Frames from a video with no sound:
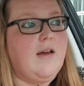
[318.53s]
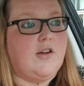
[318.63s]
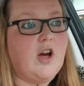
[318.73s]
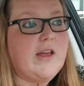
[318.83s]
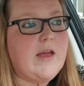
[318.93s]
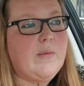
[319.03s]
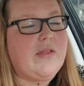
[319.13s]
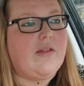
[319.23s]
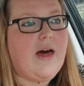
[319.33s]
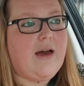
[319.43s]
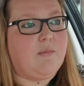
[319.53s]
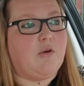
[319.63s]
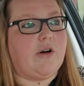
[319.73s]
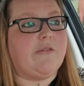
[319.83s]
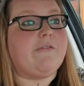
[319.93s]
cooking with a lot
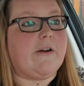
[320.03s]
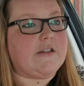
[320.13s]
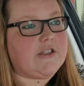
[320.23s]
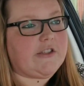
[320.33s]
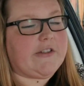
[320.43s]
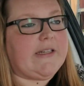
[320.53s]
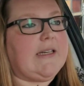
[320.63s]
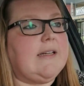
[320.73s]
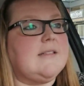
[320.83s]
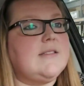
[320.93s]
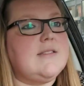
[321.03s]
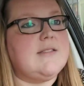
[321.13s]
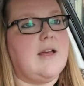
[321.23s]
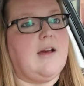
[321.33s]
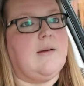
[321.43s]
more fresh ingredients.
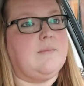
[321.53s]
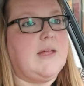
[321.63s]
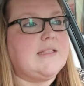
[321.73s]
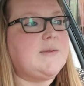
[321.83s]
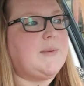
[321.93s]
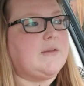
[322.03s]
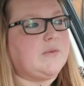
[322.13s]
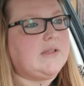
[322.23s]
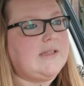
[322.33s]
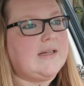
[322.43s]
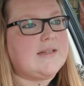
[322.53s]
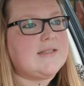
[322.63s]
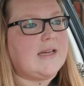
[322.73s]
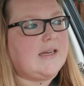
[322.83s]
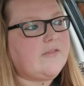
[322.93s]
That's been really
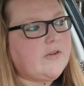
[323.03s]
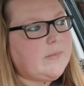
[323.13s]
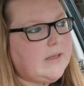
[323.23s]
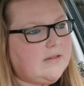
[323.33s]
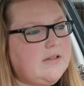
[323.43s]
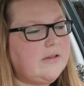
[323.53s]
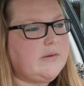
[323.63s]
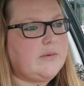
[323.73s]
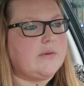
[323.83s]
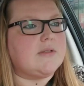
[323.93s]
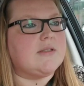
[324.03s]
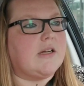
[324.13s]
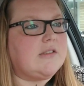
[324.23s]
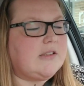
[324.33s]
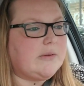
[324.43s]
exciting for me to
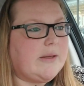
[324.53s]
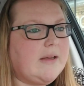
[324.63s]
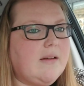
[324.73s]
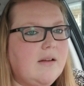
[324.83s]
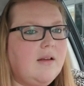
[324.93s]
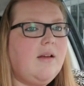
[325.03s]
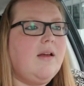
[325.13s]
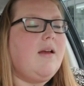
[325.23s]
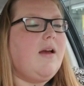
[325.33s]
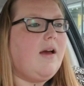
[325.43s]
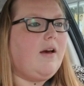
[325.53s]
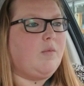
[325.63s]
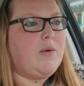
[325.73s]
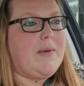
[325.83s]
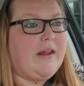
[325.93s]
start doing.
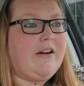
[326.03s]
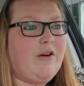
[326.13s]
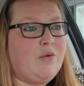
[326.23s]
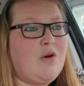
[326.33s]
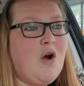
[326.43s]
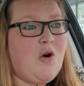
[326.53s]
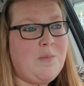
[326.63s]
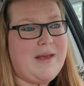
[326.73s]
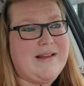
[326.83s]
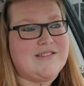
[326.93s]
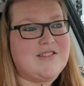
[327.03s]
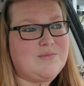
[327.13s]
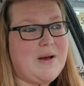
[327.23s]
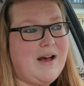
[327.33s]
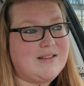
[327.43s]
We made our own homemade
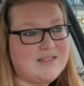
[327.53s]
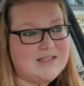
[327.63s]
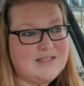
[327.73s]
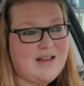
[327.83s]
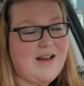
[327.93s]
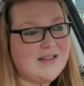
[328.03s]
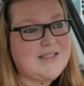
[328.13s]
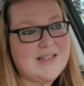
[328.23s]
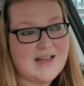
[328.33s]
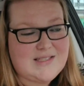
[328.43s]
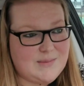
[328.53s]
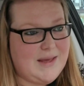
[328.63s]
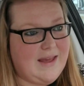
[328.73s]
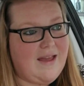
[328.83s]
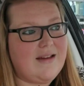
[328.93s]
pasta sauce last
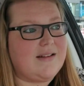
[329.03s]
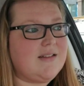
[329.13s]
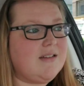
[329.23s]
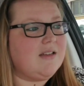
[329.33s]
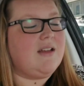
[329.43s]
weekend.